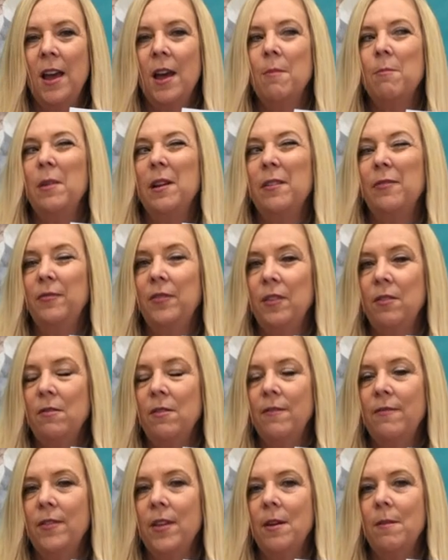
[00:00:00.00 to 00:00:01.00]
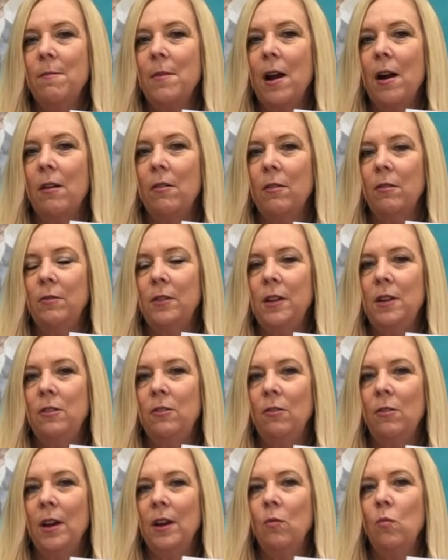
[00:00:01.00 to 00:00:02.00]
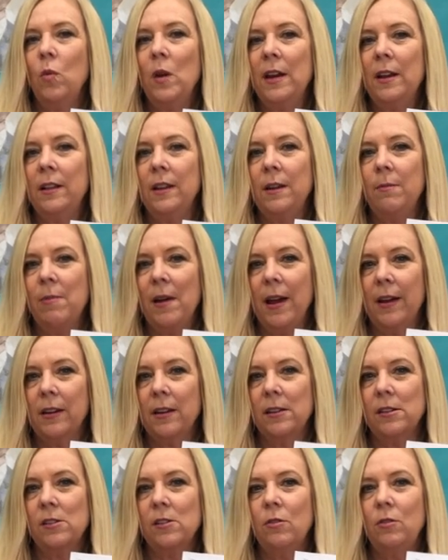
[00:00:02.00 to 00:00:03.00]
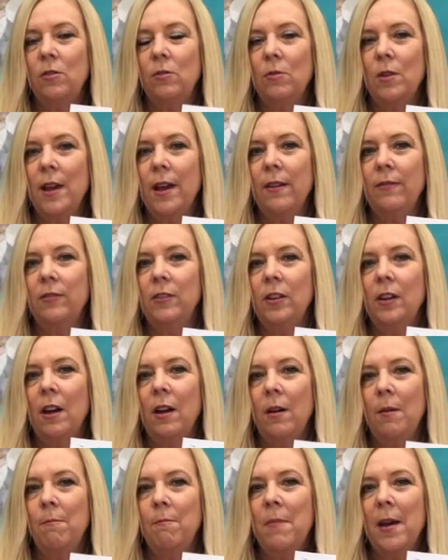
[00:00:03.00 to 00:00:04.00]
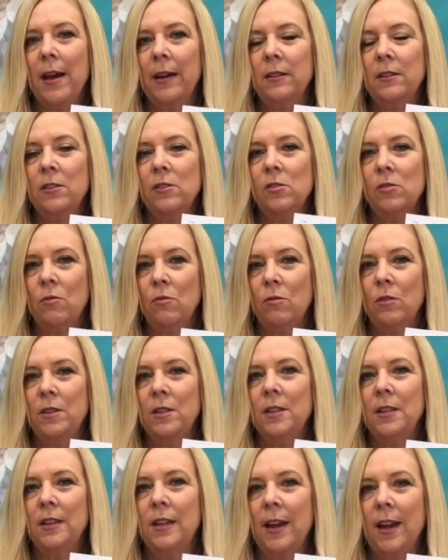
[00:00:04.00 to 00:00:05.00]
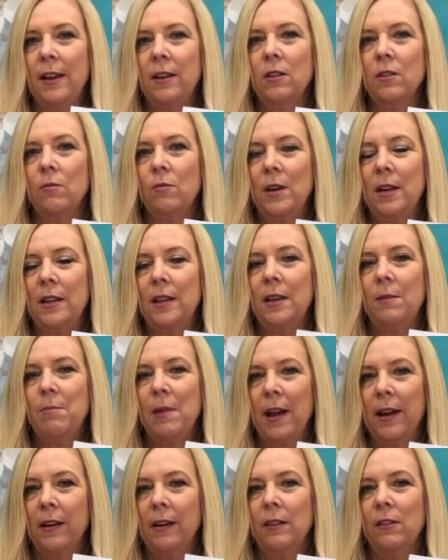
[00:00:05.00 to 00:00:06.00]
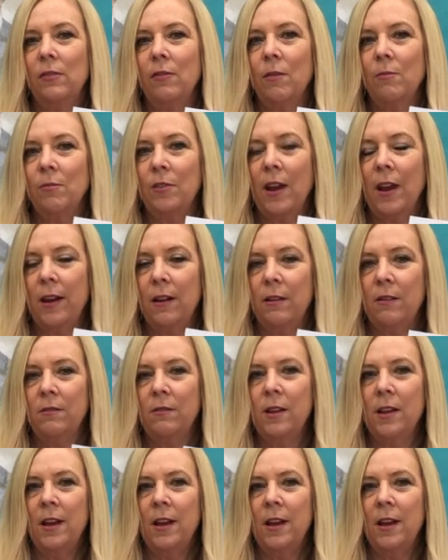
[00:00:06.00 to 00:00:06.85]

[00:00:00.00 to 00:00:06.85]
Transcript: but a few of them are only doing weekly packets, so you will have to come back to school to get your weekly packets from Title.